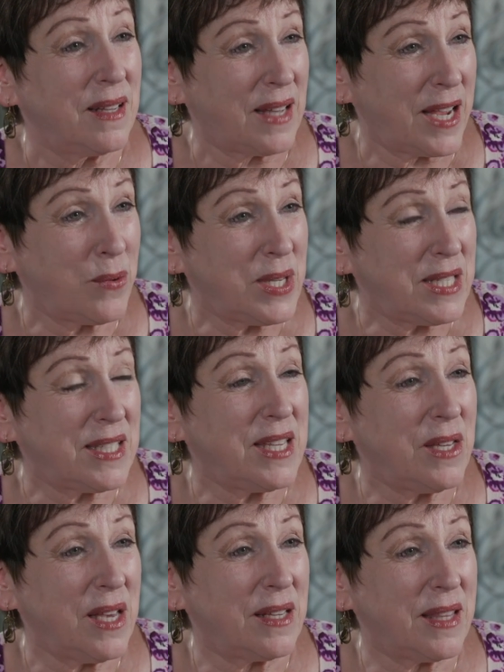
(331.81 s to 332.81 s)
Like we
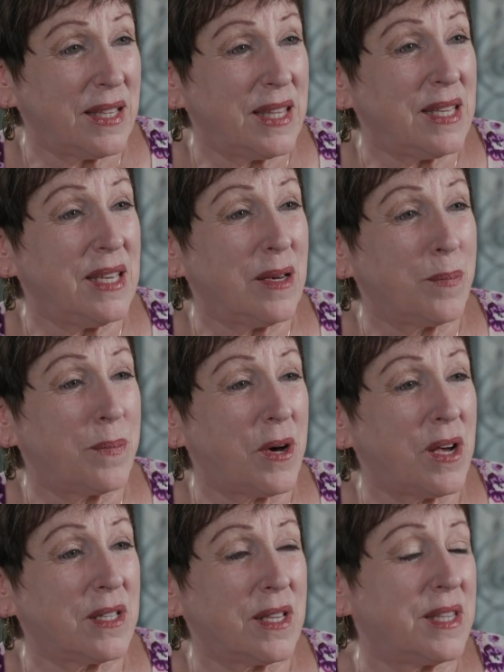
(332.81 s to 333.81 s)
see that the,
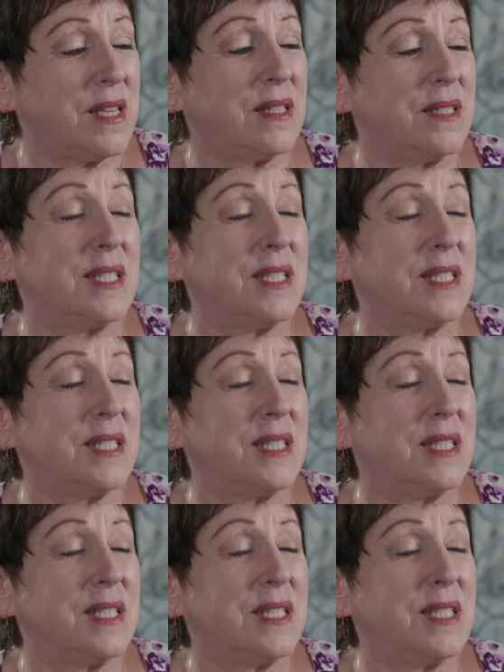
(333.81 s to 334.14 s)
the